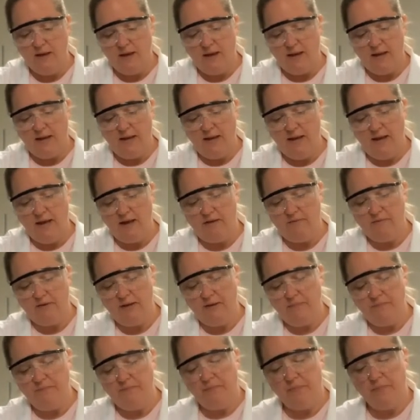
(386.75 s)
And I have it,
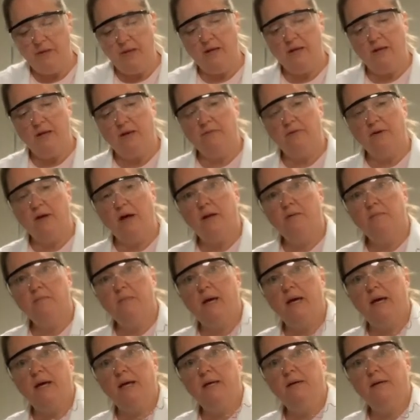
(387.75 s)
and I've gotten
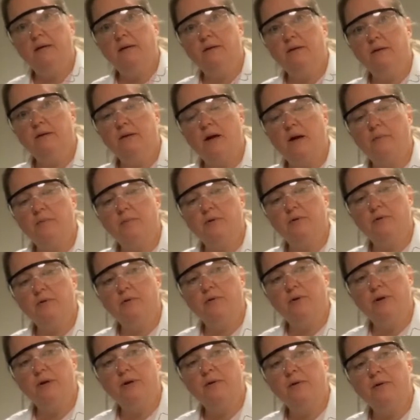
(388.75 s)
my copper
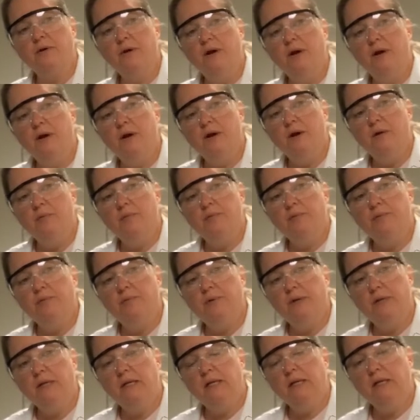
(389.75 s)
coil
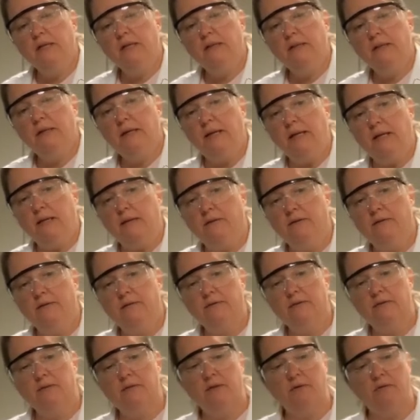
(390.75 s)
pretty clean. So